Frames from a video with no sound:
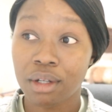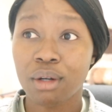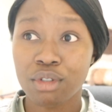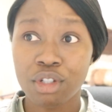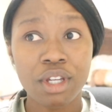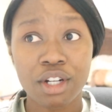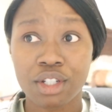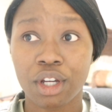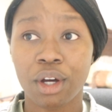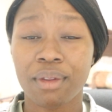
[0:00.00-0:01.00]
no, 2
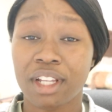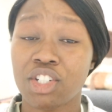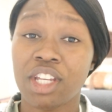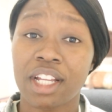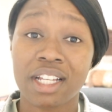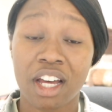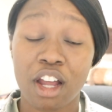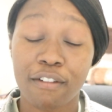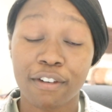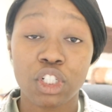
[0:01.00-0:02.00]
years ago, that she had to
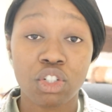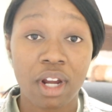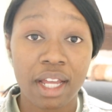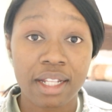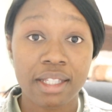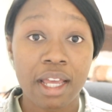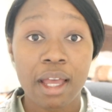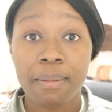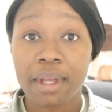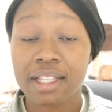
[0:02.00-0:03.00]
cut off her dreads
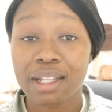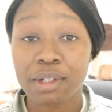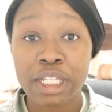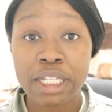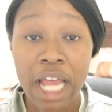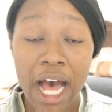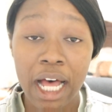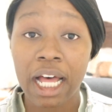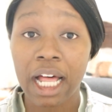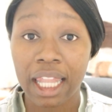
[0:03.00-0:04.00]
because it's
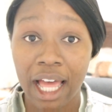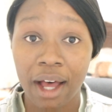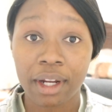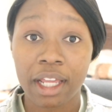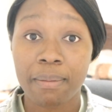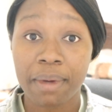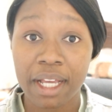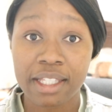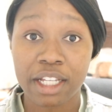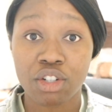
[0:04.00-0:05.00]
not allowed in
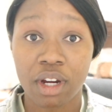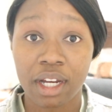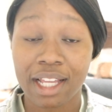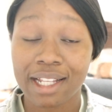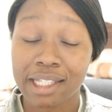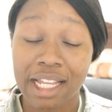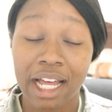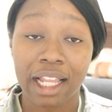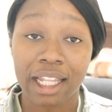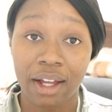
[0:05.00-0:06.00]
basic training and it's
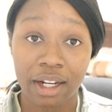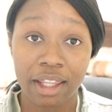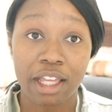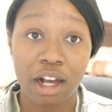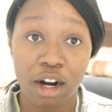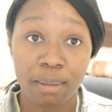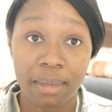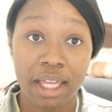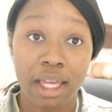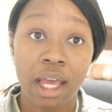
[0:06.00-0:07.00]
not allowed in the
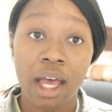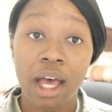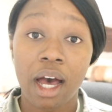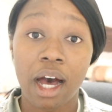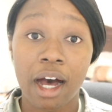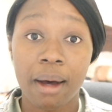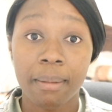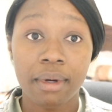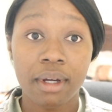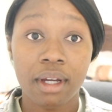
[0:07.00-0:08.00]
army. It's
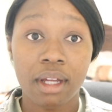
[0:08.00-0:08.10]
not